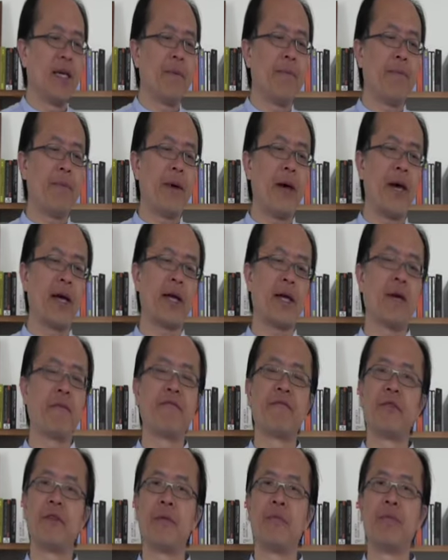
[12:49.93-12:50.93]
impact
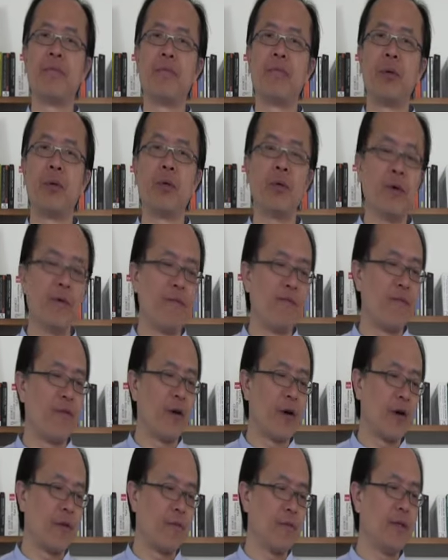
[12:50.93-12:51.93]
of the built
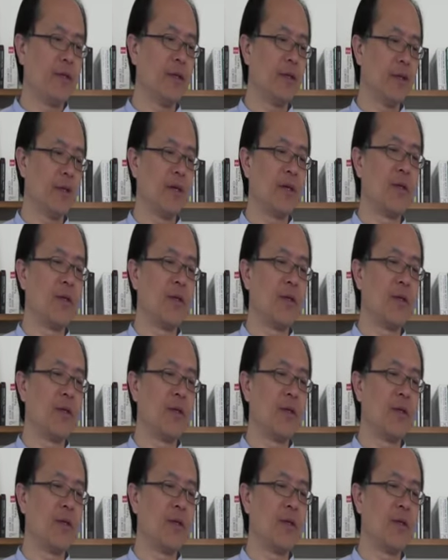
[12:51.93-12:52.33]
environment.